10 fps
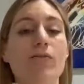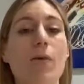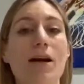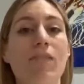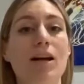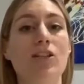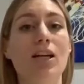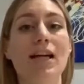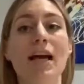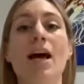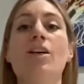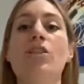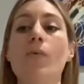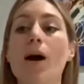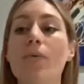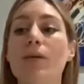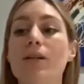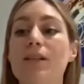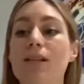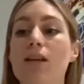away gradually. So I
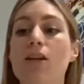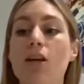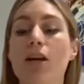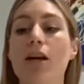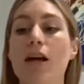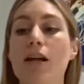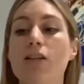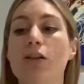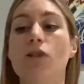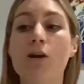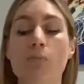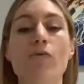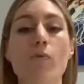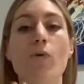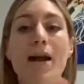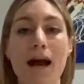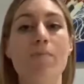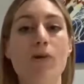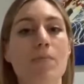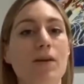would look at, so don't move him away
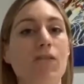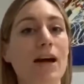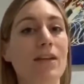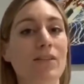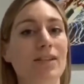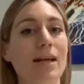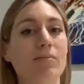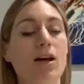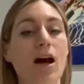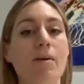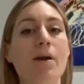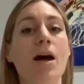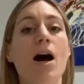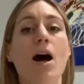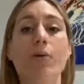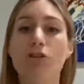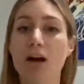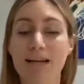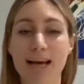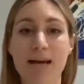and put him in the crate at the same time. I would
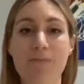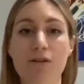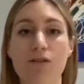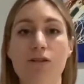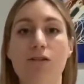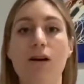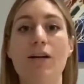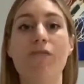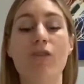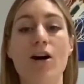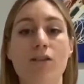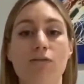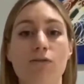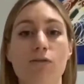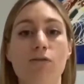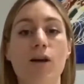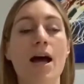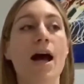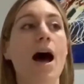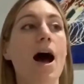try and get him used to the crate first of all.
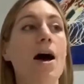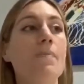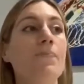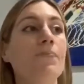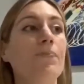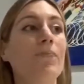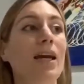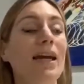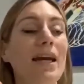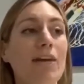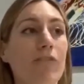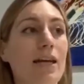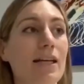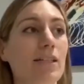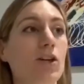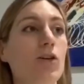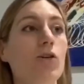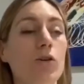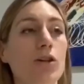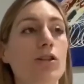If he's
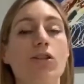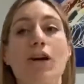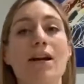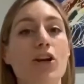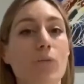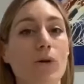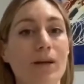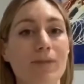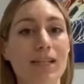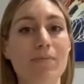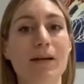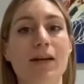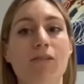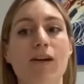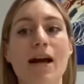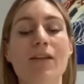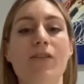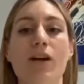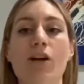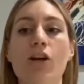not used to the crate and you don't want him sleeping in a crate,
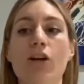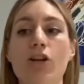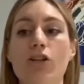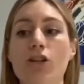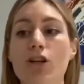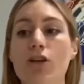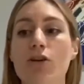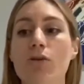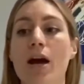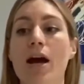then could you,